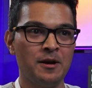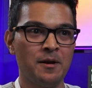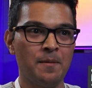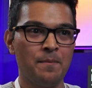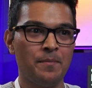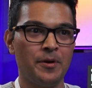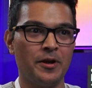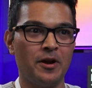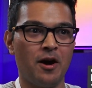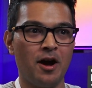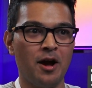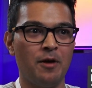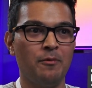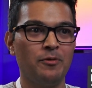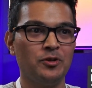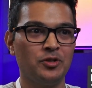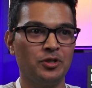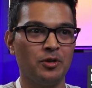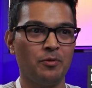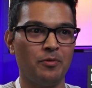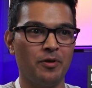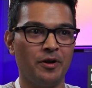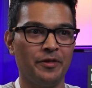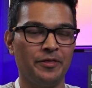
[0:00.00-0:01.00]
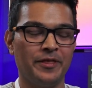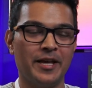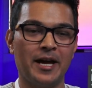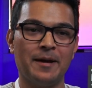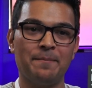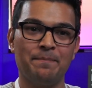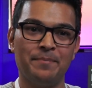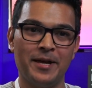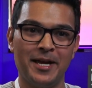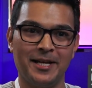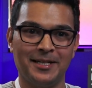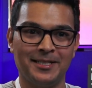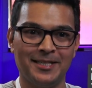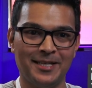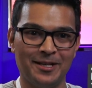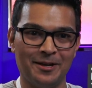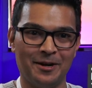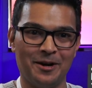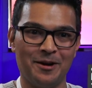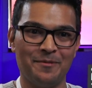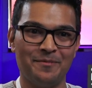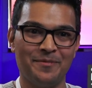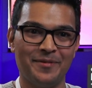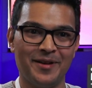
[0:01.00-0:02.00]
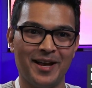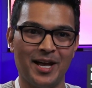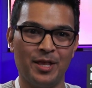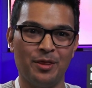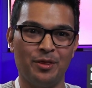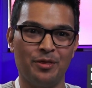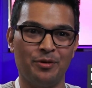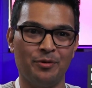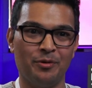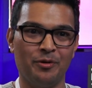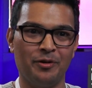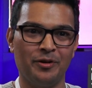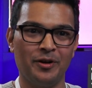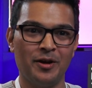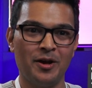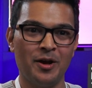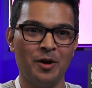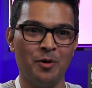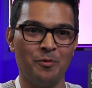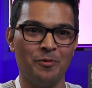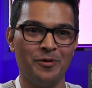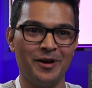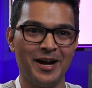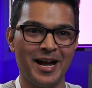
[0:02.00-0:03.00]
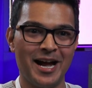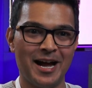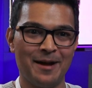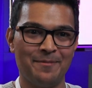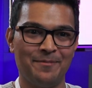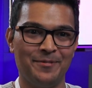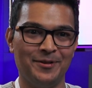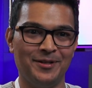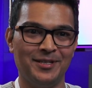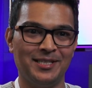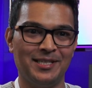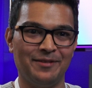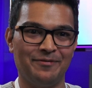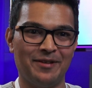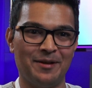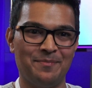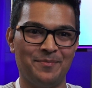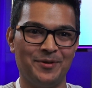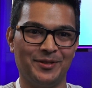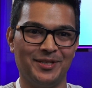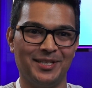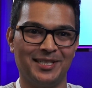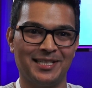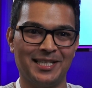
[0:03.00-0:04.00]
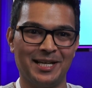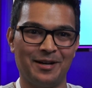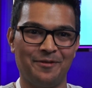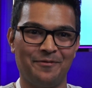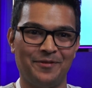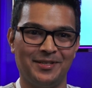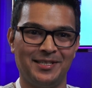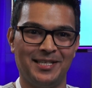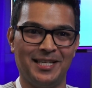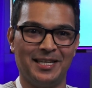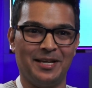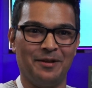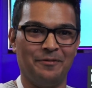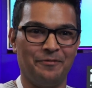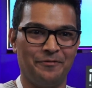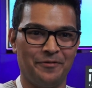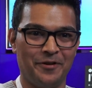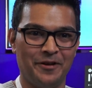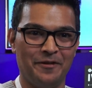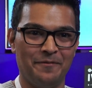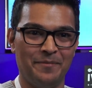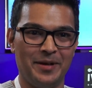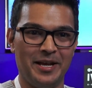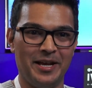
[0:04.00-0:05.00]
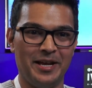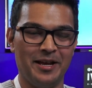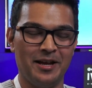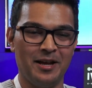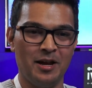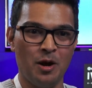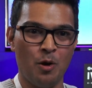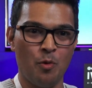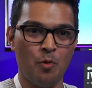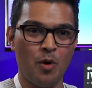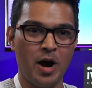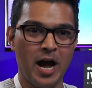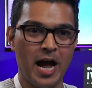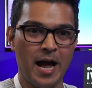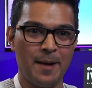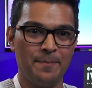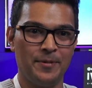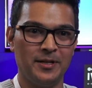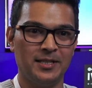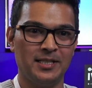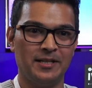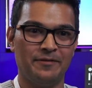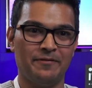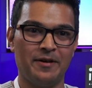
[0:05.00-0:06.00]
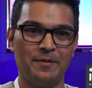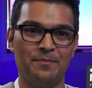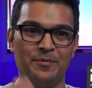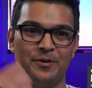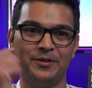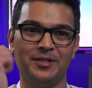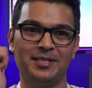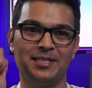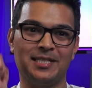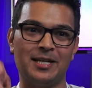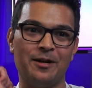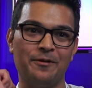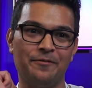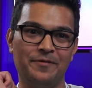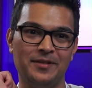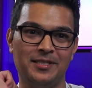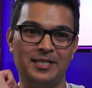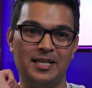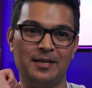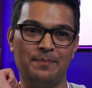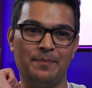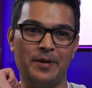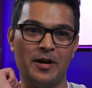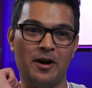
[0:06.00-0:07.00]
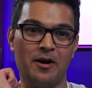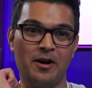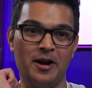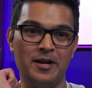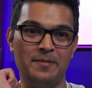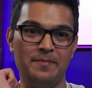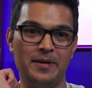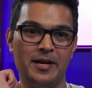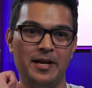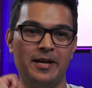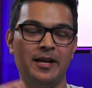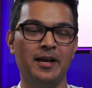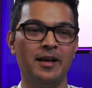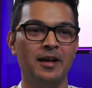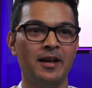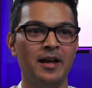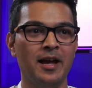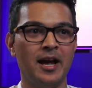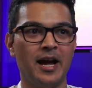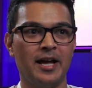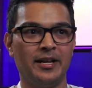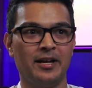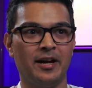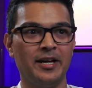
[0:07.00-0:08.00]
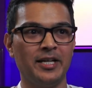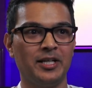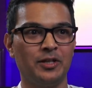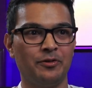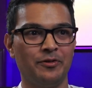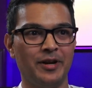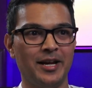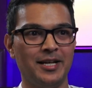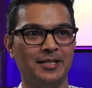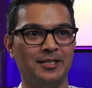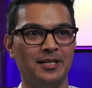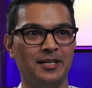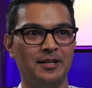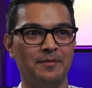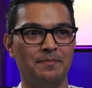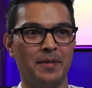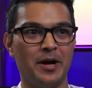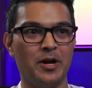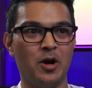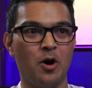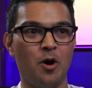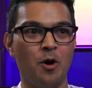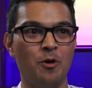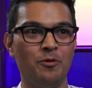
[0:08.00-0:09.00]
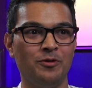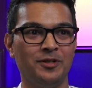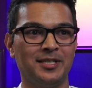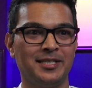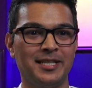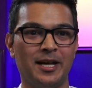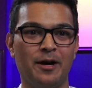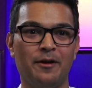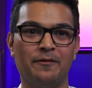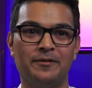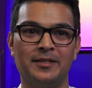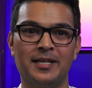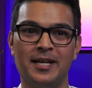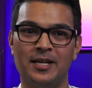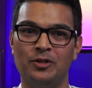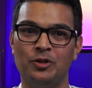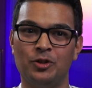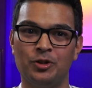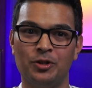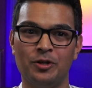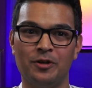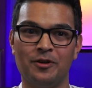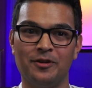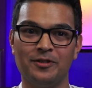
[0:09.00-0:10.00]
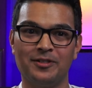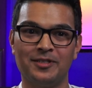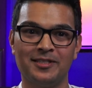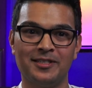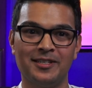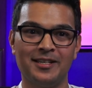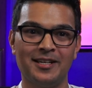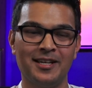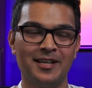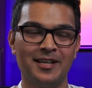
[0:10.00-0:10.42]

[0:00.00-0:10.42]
but I was the one that picked it up and thought, what happens if I put the selfie stick in front of me? What happens if I put the selfie stick behind me? And I created my own set of 10 shots.